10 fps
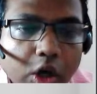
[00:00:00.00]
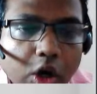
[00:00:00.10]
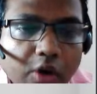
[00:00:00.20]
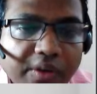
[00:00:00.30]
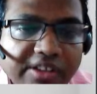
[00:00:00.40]

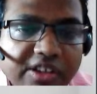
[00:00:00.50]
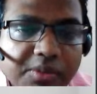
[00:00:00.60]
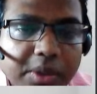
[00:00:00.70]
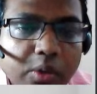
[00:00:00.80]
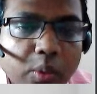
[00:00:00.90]
of
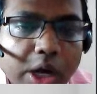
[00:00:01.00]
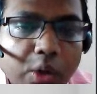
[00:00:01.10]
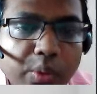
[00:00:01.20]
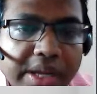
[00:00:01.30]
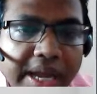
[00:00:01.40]
assessment
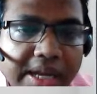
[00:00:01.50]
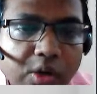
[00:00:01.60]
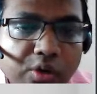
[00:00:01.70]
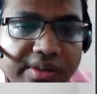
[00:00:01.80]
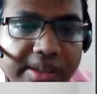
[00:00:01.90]
where we had
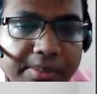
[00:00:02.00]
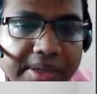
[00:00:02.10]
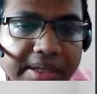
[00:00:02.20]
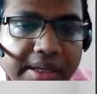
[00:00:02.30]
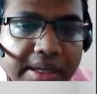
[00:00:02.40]
to
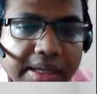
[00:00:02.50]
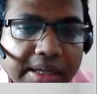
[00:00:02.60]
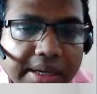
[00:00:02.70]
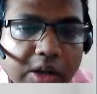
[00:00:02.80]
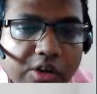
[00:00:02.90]
simply
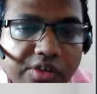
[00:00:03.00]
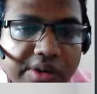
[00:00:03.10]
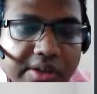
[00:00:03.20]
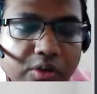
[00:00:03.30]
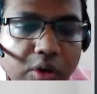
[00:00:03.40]

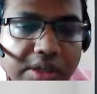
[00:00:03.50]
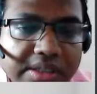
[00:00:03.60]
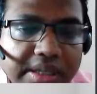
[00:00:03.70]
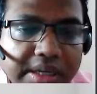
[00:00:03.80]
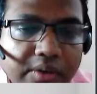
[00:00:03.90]
reconstruct
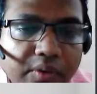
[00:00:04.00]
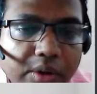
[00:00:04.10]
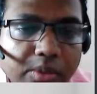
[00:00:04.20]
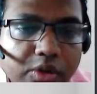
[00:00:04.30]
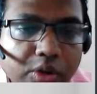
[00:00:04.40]
knowledge and
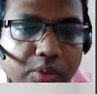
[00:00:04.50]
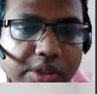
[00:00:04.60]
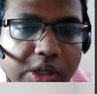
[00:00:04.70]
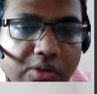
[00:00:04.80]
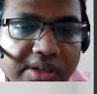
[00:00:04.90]
information
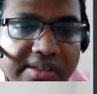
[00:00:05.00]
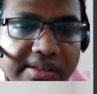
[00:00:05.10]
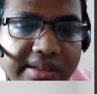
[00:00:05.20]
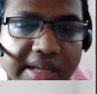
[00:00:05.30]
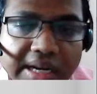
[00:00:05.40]
without
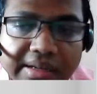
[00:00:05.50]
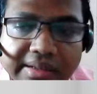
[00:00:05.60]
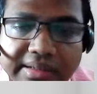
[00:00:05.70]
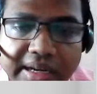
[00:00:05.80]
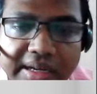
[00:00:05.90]
necessarily
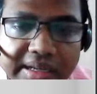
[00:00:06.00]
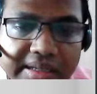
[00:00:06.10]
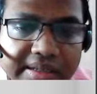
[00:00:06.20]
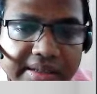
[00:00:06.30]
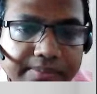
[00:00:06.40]
understand
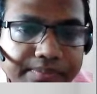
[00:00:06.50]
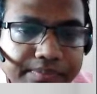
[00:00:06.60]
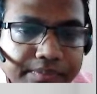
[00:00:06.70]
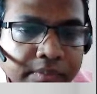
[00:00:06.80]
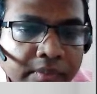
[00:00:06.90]
it.
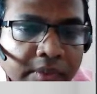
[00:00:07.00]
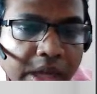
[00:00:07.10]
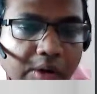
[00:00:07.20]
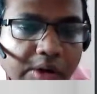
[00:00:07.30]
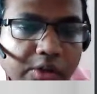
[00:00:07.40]

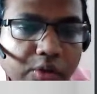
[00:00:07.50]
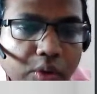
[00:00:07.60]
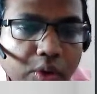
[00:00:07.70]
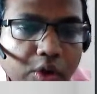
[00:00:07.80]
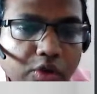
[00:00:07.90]
Our
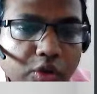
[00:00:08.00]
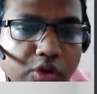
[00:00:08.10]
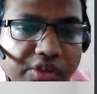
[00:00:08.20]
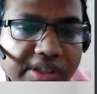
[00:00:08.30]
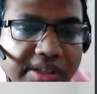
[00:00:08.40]

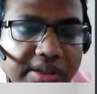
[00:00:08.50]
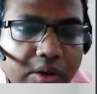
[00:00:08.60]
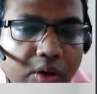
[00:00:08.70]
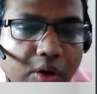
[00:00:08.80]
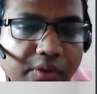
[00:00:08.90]
source
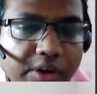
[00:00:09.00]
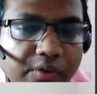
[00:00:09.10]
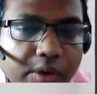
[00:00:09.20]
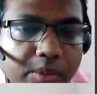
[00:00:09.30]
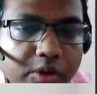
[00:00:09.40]
of
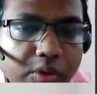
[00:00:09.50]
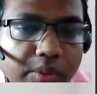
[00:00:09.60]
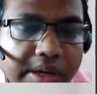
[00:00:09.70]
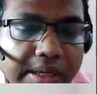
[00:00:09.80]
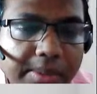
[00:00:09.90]
information
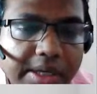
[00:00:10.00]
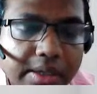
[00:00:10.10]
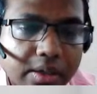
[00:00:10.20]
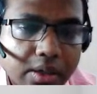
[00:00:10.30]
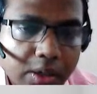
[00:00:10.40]
were
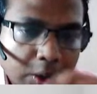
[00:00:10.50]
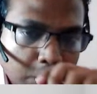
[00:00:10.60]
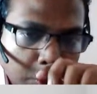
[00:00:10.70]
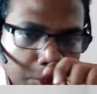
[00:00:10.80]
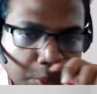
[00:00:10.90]
limited
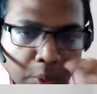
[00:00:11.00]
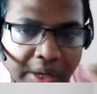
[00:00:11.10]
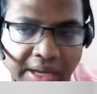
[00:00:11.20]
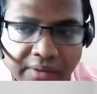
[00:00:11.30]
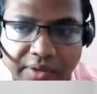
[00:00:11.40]
to
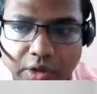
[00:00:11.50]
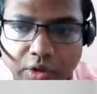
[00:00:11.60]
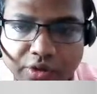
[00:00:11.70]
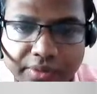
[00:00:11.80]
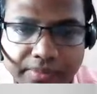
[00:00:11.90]
book and
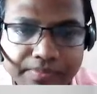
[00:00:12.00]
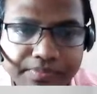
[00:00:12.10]
videos.